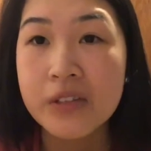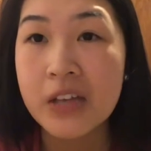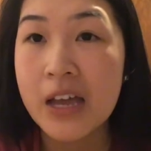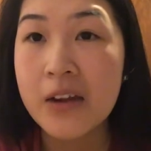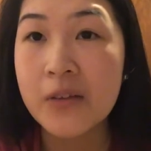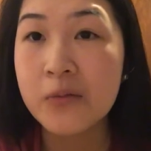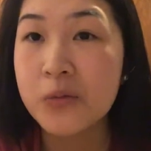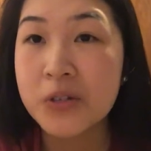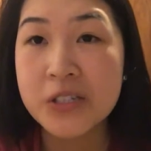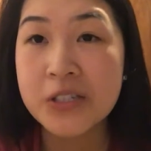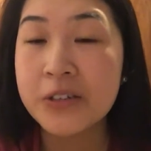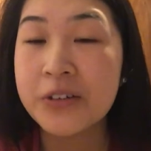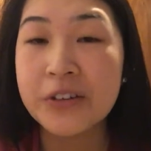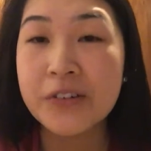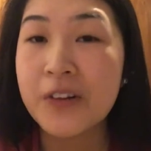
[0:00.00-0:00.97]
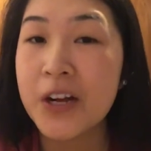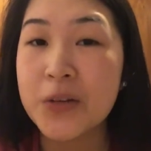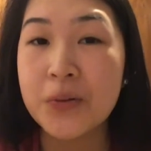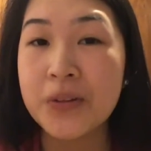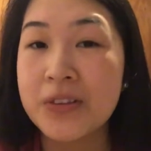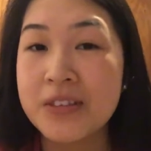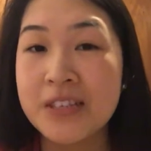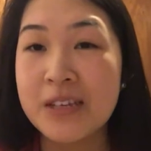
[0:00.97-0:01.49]
And we're still gonna graduate
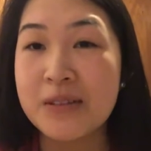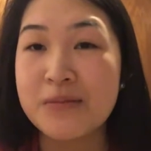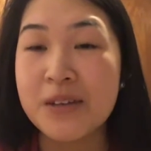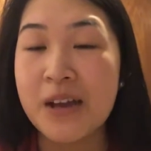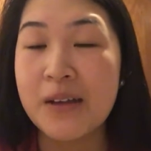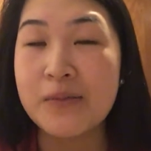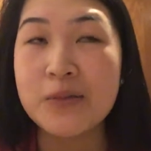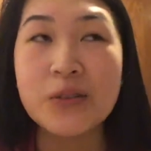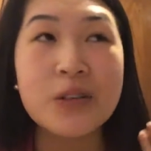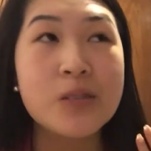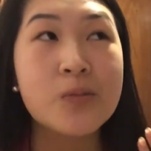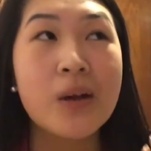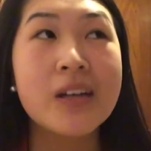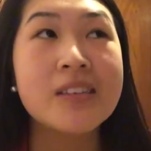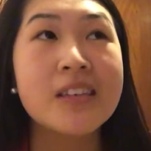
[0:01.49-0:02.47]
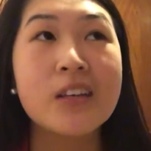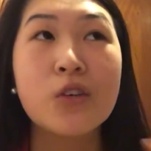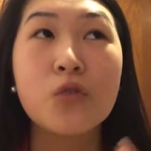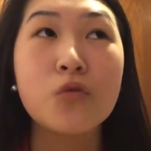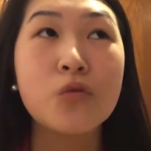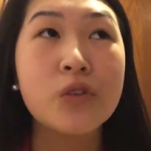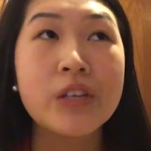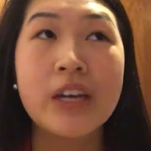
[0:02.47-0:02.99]
at the same time. So that's why it's like you
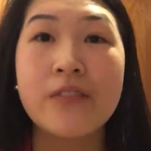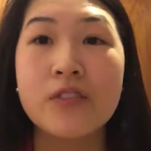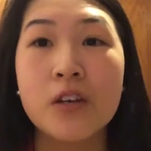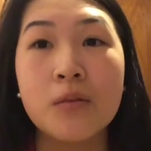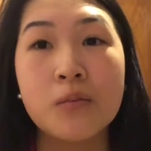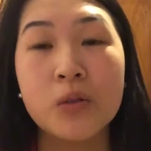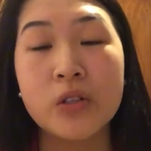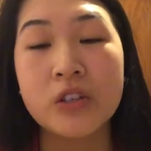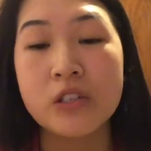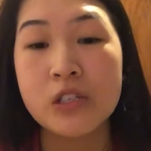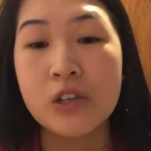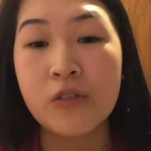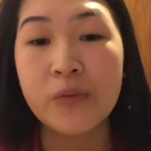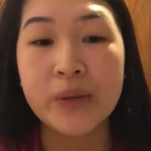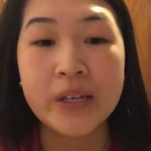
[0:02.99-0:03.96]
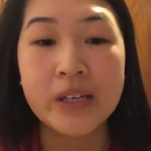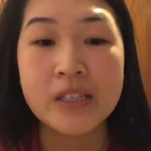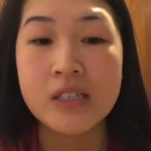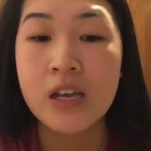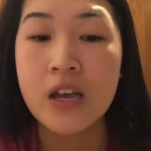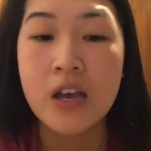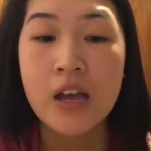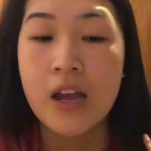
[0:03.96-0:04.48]
really have to humble yourself, because
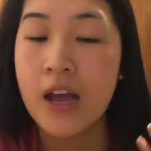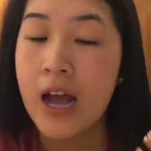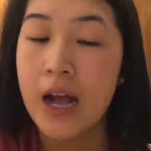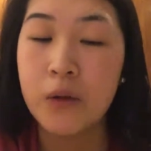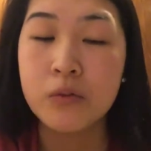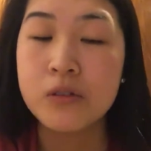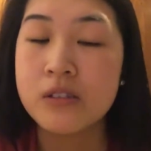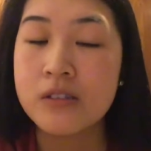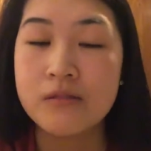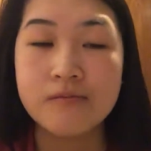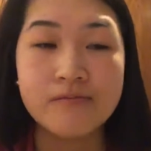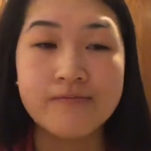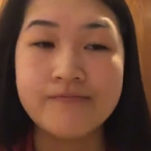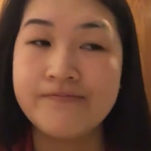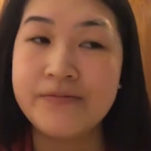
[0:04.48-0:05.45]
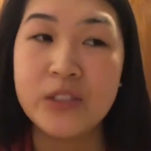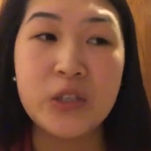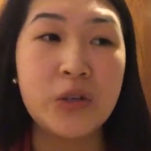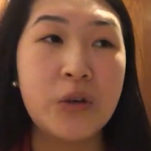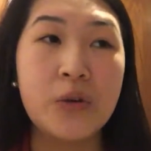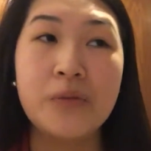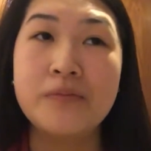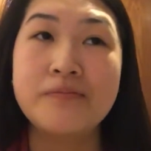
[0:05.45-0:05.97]
I was, you
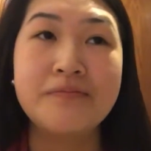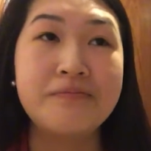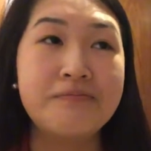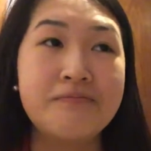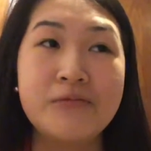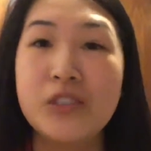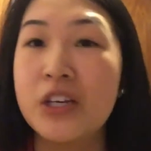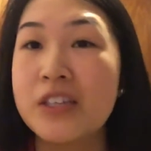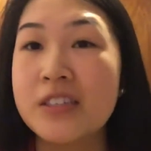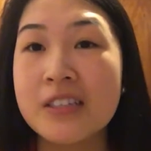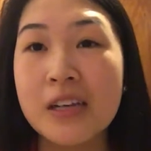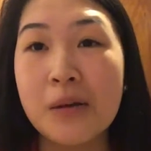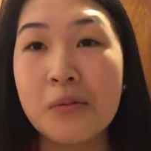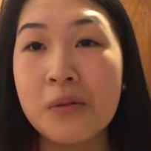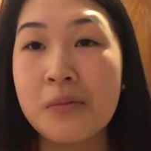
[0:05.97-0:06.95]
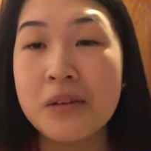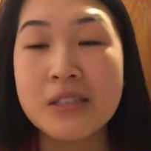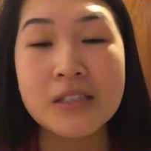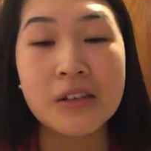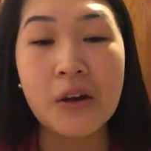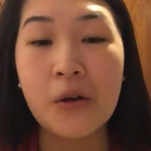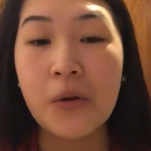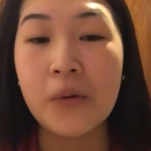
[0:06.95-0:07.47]
know, just a couple of months
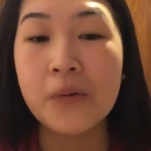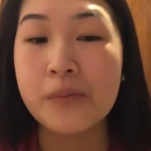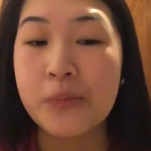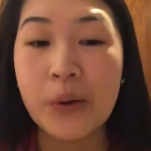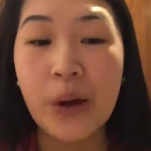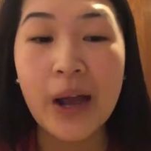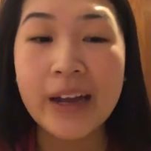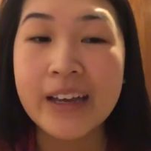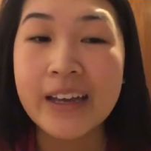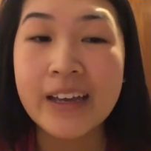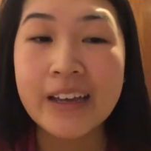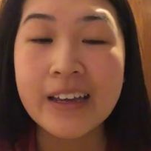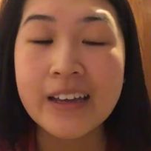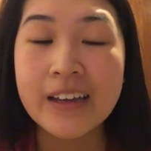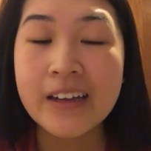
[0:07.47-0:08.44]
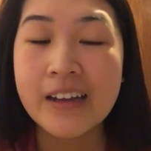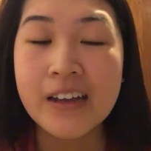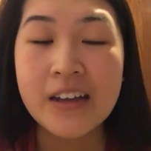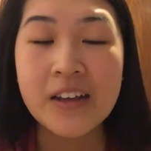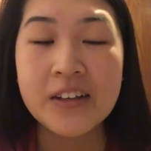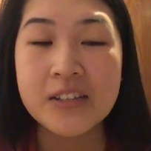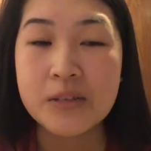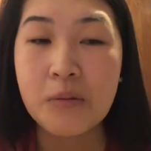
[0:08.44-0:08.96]
ago bragging
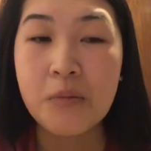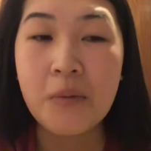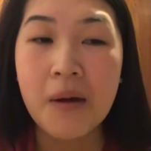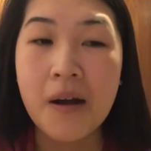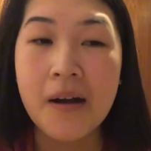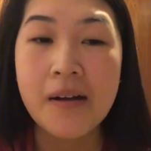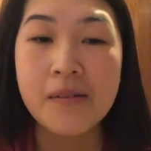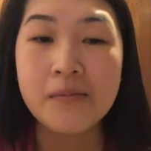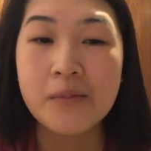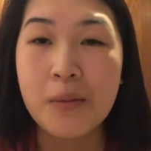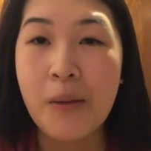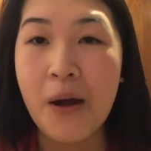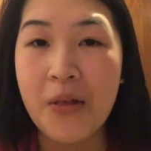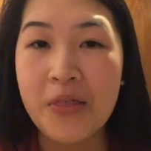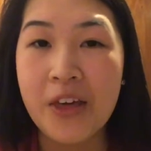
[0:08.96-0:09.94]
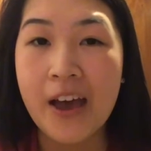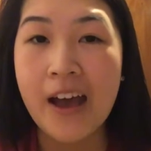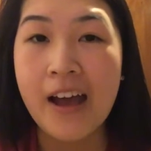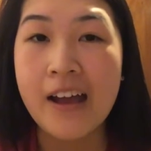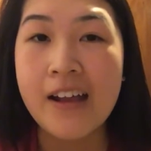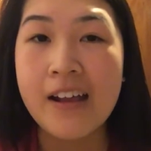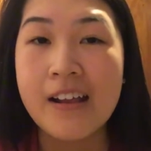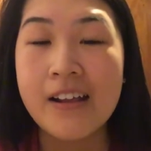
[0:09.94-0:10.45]
to mom about
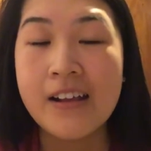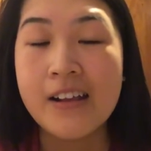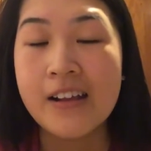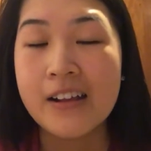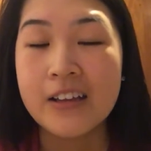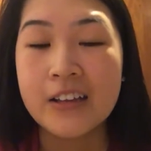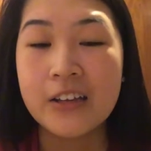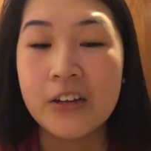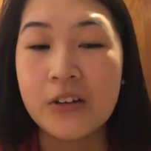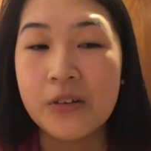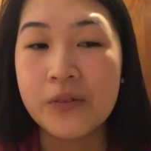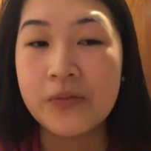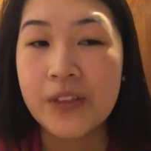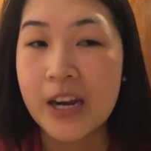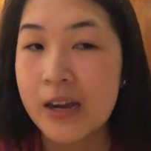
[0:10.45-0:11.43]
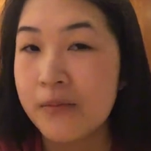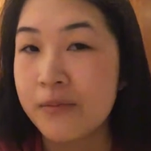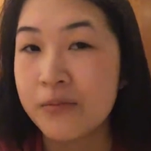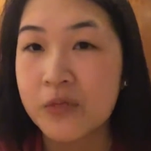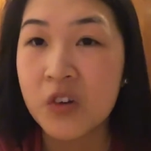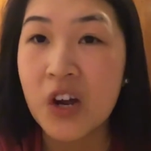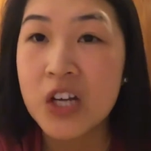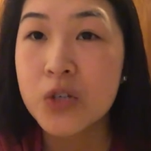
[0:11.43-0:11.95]
that, you know, that I'm
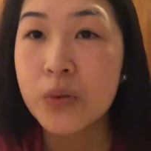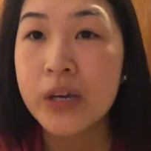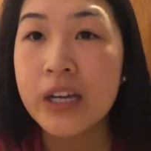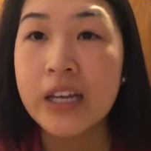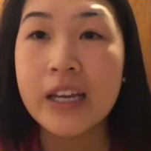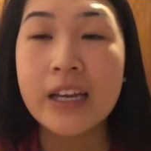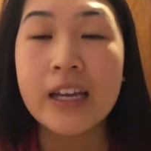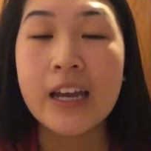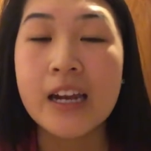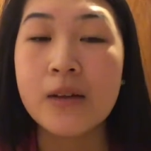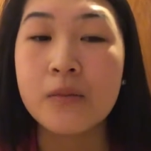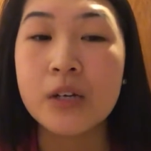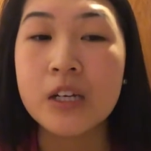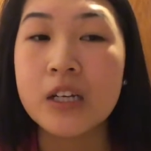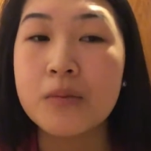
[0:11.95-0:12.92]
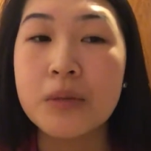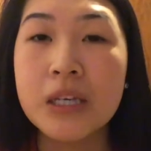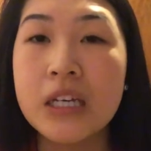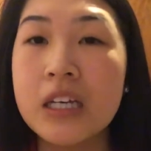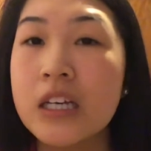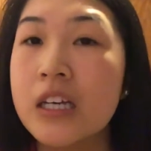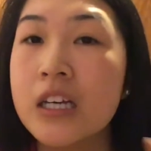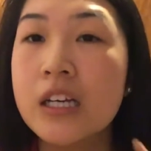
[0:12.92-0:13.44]
graduating and I'm gonna
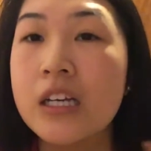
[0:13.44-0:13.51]
be